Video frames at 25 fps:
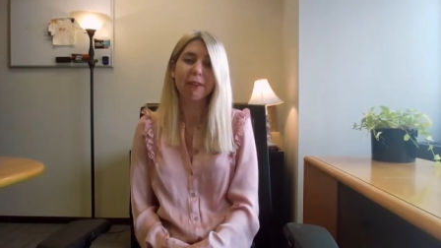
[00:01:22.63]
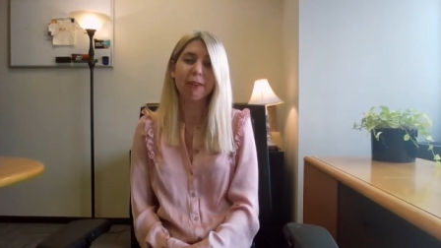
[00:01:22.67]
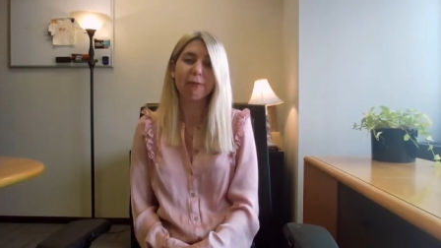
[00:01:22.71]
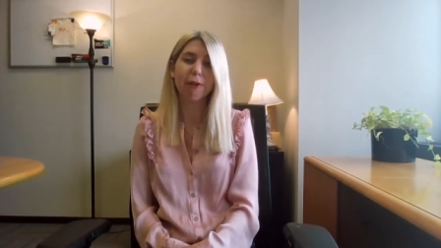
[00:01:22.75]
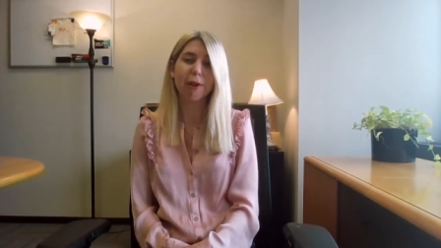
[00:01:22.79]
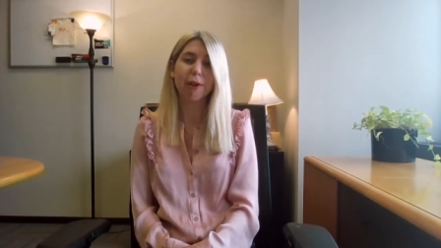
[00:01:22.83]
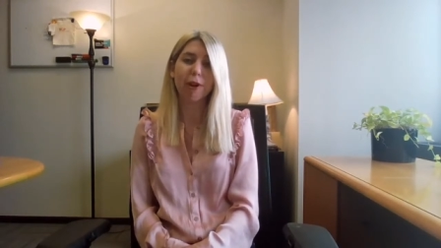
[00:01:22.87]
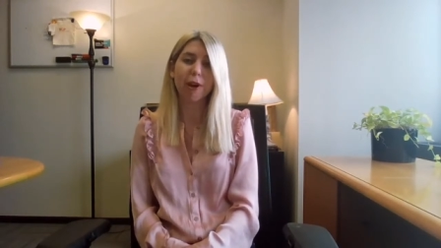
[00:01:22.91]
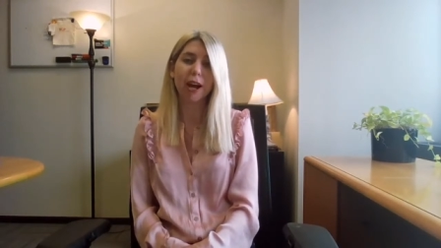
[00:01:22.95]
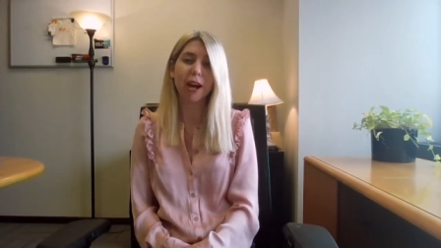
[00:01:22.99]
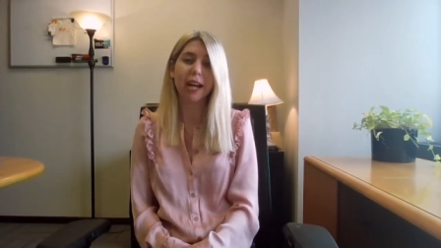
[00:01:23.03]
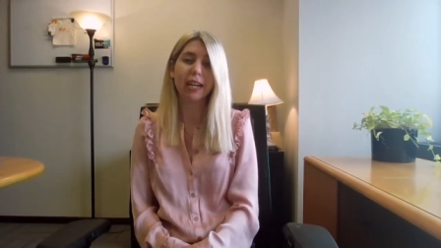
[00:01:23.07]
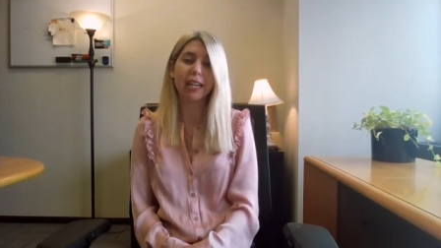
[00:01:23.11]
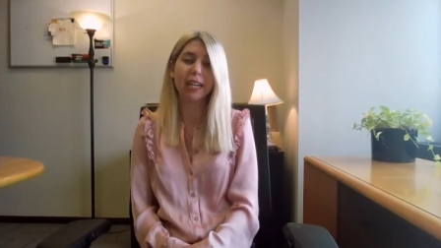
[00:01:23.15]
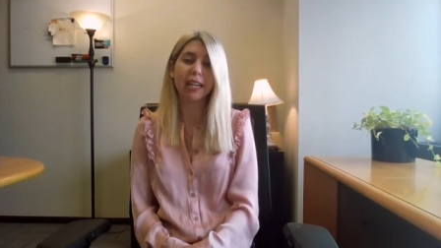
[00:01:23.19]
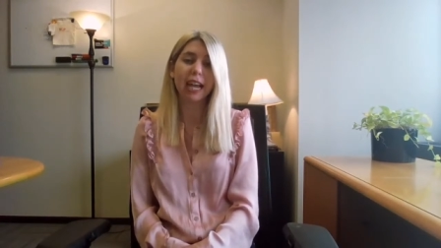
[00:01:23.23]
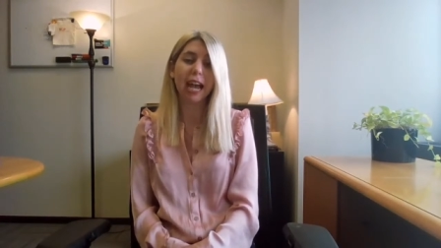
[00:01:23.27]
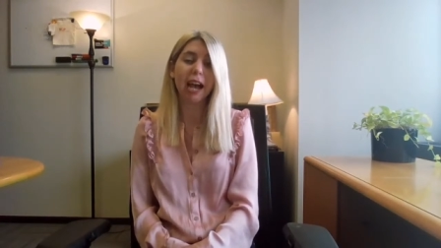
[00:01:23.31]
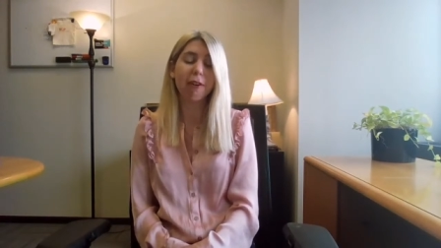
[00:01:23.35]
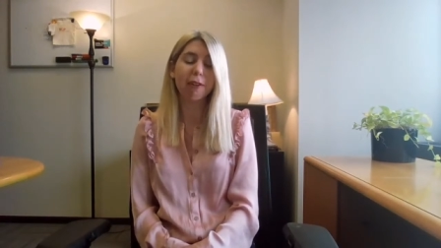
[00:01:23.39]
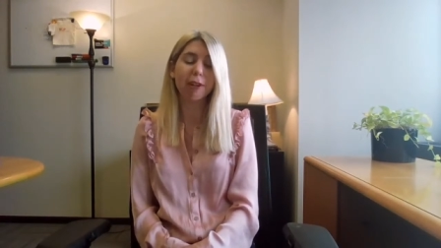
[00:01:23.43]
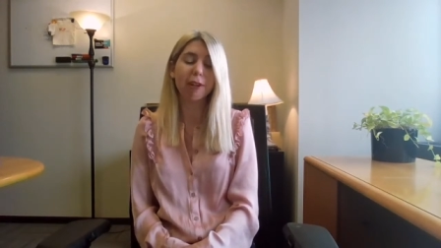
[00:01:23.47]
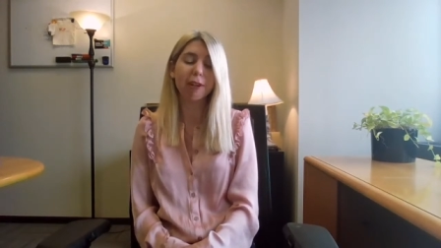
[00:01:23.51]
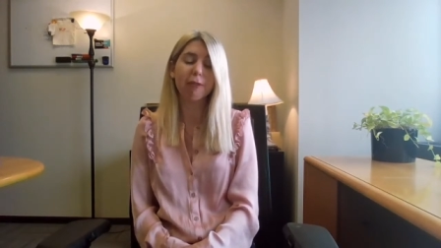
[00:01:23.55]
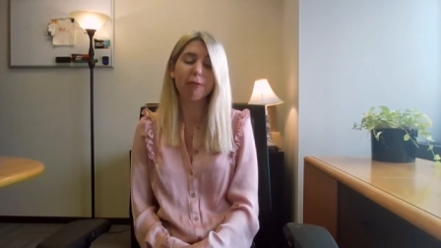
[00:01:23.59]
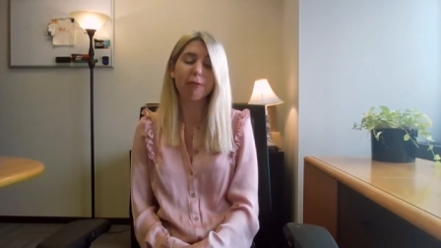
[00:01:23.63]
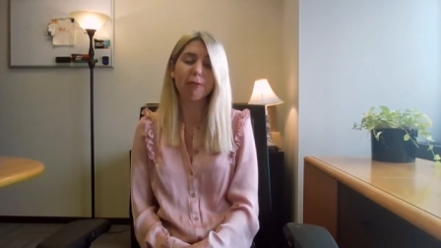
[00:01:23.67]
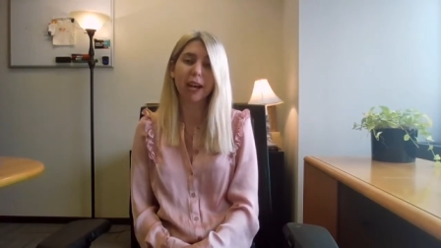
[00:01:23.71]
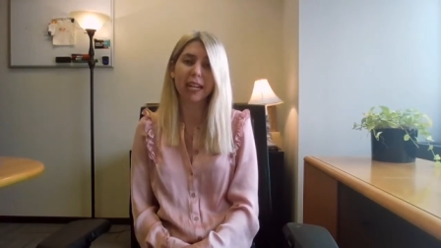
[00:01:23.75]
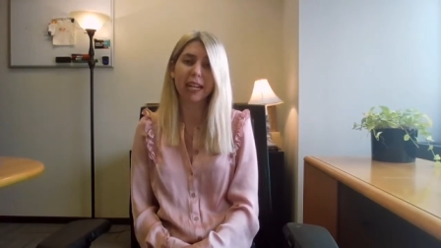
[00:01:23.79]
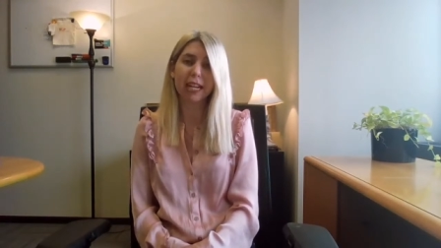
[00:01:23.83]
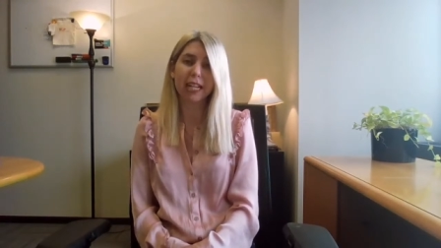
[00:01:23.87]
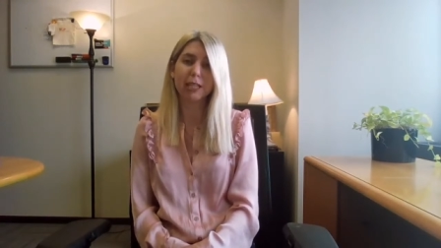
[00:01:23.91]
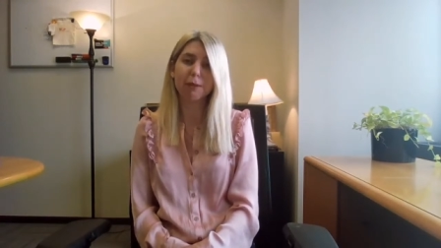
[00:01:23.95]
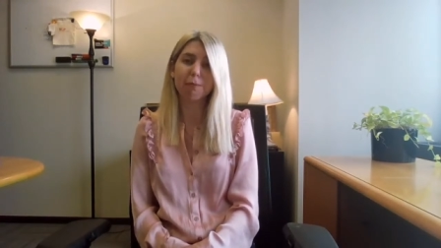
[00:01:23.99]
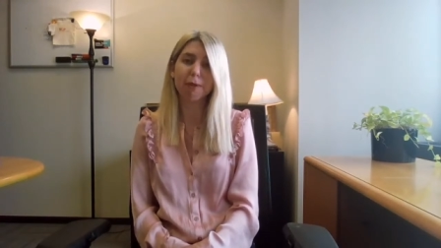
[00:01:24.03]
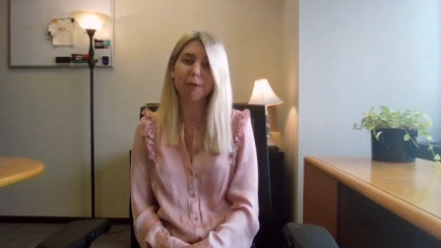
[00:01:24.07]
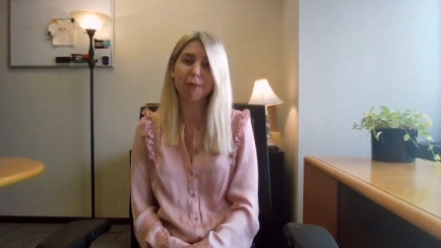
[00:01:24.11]
for an accounting or
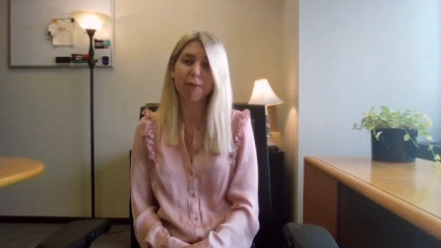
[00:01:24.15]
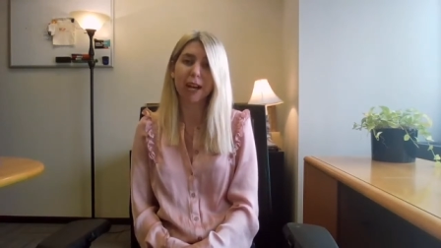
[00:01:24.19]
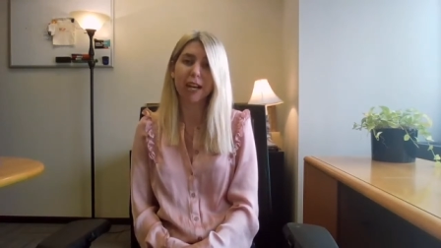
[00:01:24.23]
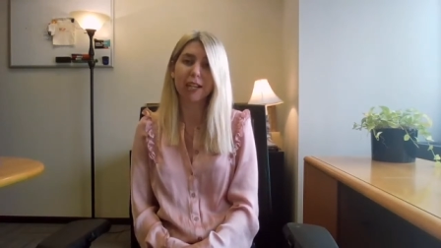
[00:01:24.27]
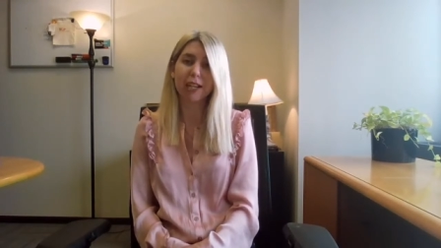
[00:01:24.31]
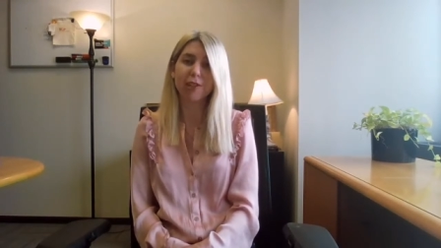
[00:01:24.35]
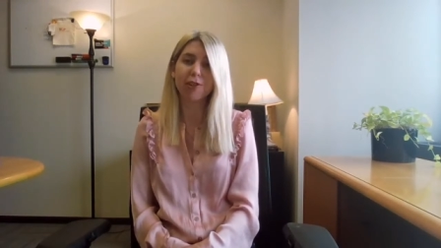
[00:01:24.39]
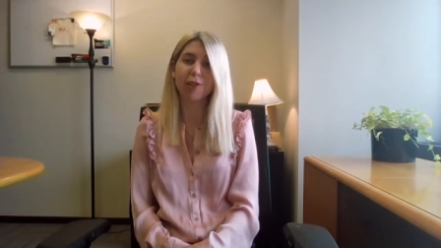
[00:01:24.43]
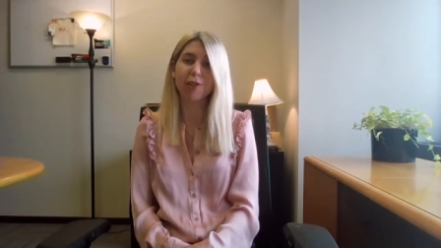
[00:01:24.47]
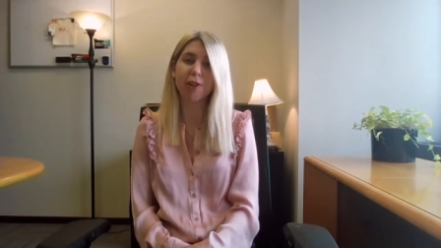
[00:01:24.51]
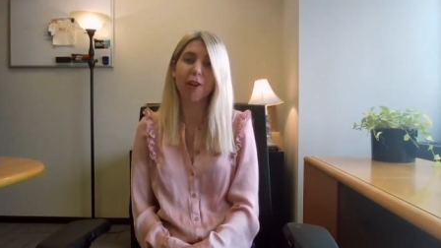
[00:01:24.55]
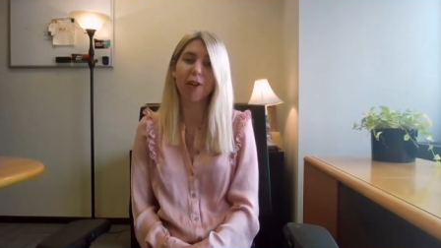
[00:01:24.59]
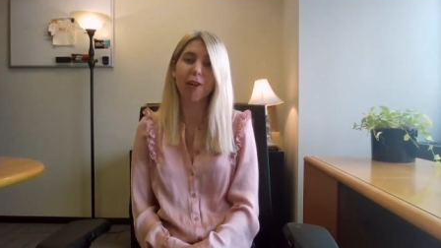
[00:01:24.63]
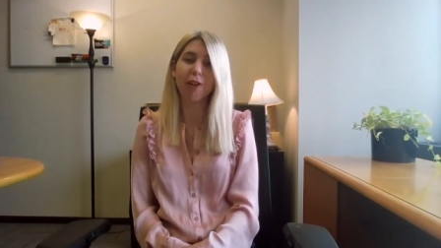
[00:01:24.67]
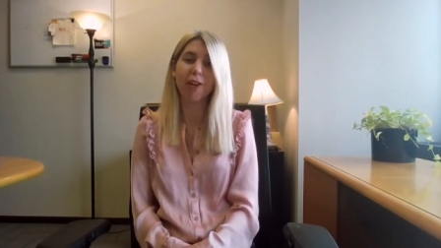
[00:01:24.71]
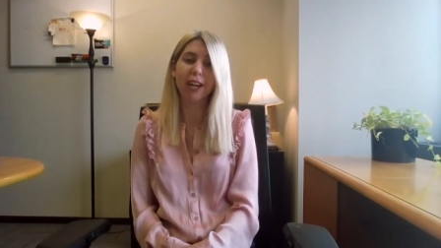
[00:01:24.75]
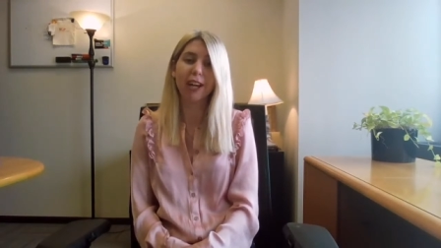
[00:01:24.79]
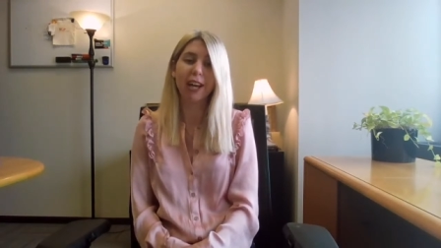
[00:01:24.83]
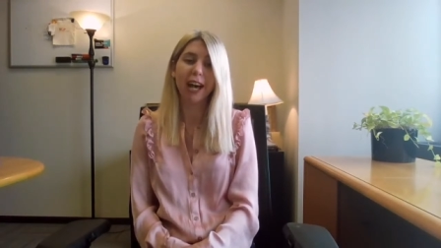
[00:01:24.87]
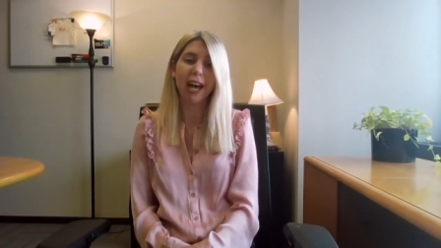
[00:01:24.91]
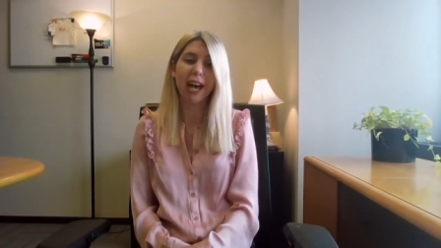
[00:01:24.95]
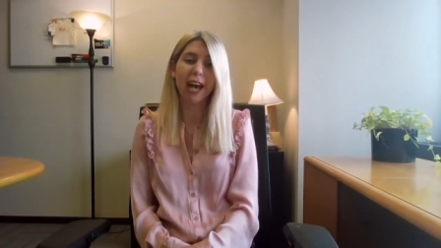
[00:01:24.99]
finance professional,